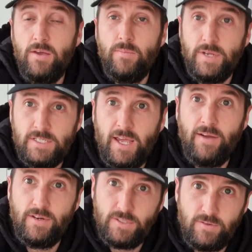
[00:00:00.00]
but his
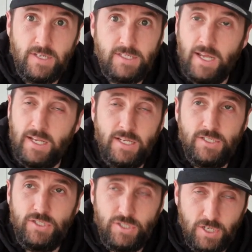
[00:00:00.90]
character is, and
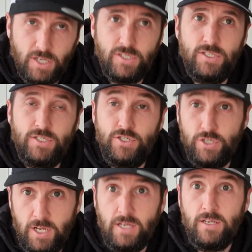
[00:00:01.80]
it's just
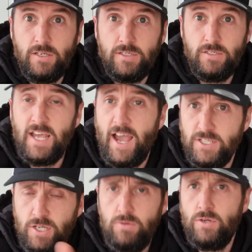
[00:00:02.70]
genius.
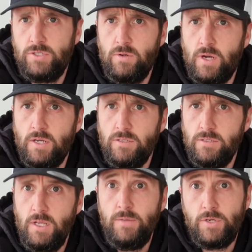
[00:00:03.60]
Actually, don't look too hard,
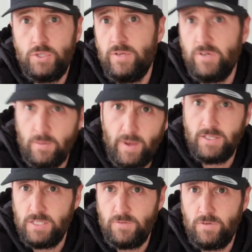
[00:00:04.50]
because you'll never come
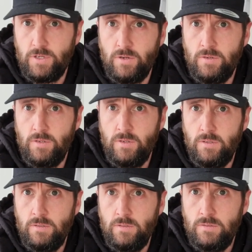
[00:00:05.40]
back to this video.
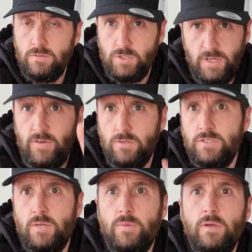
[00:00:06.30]
Just have a little
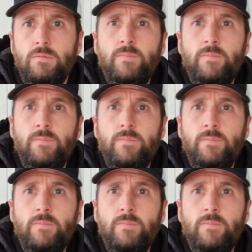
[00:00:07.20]
snippet.